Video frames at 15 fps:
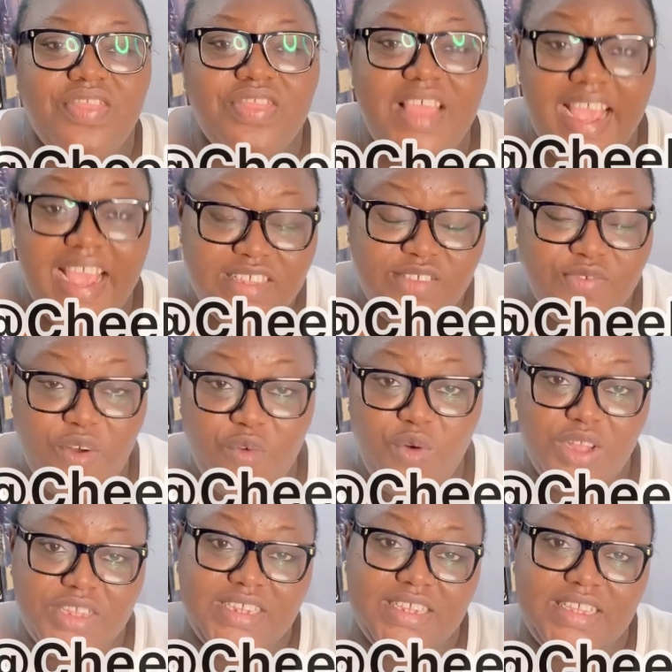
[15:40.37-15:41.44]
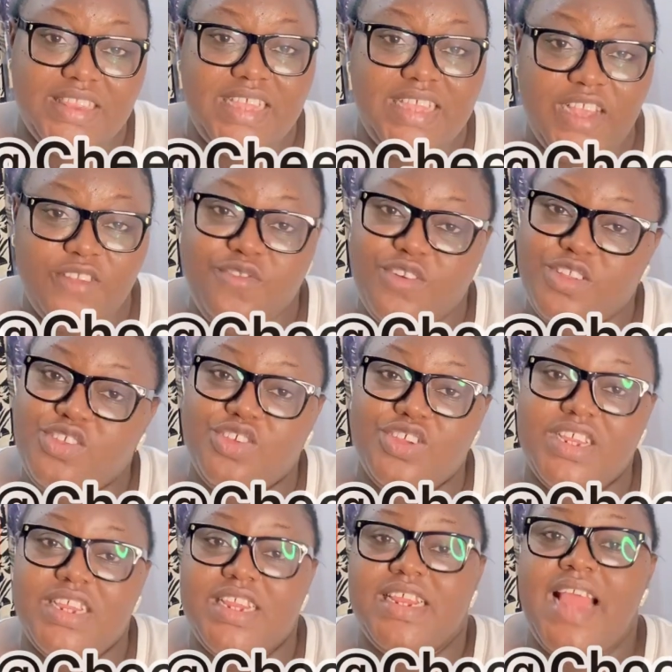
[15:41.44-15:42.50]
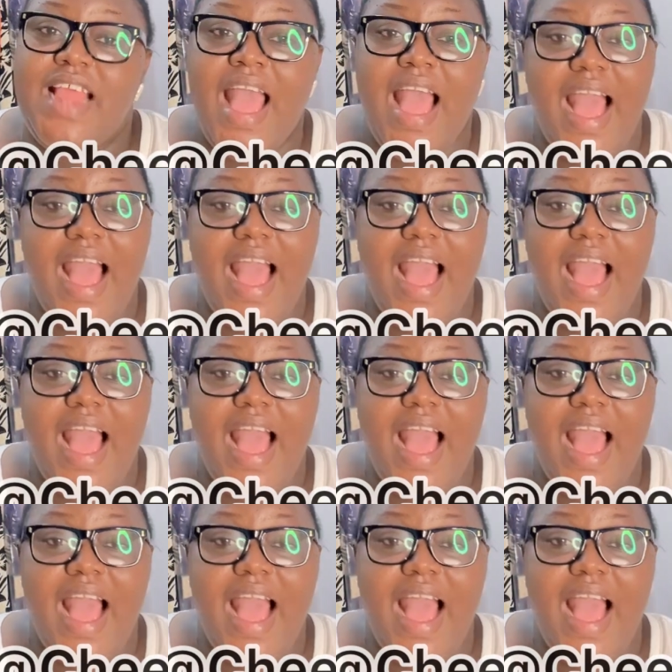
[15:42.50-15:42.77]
Thanks for watching. Thanks for tuning in.